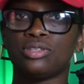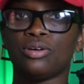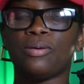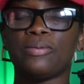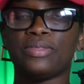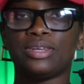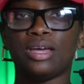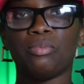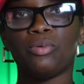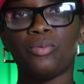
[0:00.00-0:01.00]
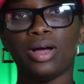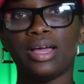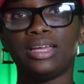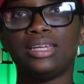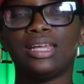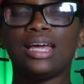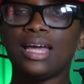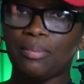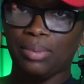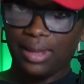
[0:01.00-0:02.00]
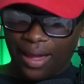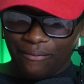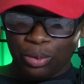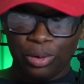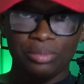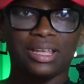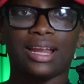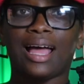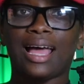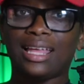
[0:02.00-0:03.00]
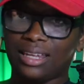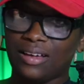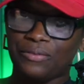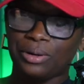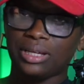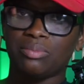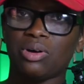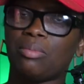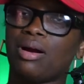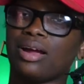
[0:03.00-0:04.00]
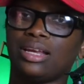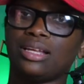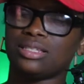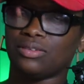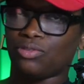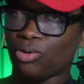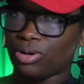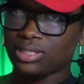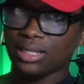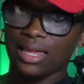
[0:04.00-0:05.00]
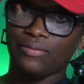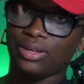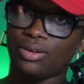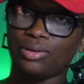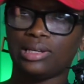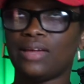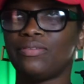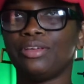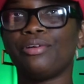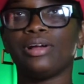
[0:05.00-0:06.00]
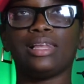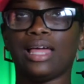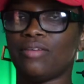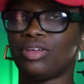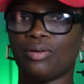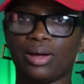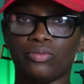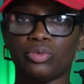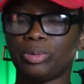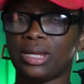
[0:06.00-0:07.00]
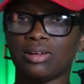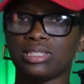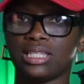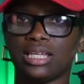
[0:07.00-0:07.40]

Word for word: So the number one platform that I love for email marketing is, of course, Klaviyo. Clavio or Clavio, however you pronounce